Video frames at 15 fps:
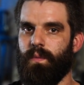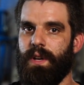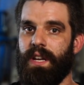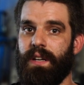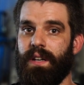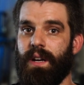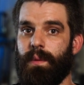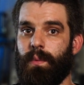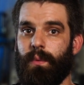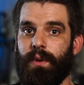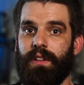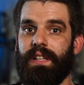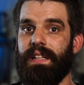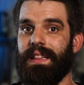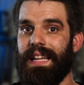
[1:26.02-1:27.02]
ended up
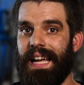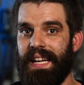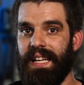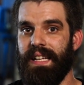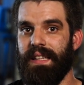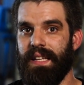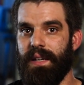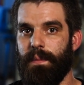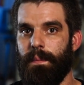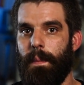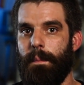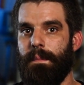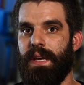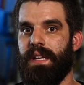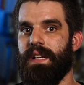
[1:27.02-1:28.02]
really liking them
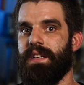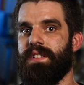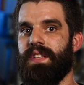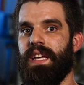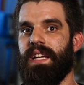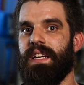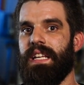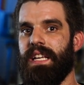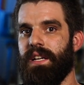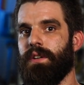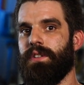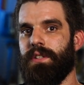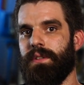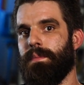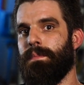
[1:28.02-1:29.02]
because they adhere
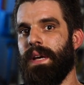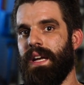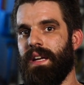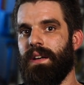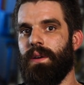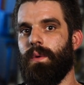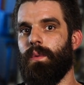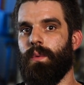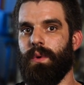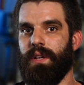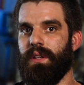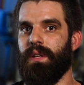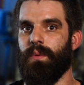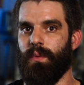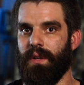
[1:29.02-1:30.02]
to the bed
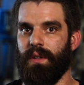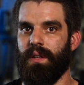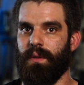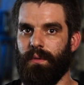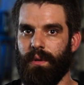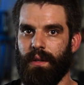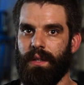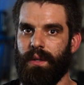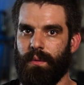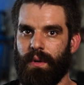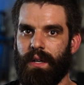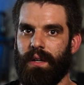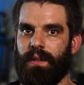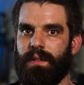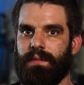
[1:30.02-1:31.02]
really, really, really
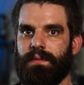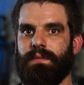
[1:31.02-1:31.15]
well.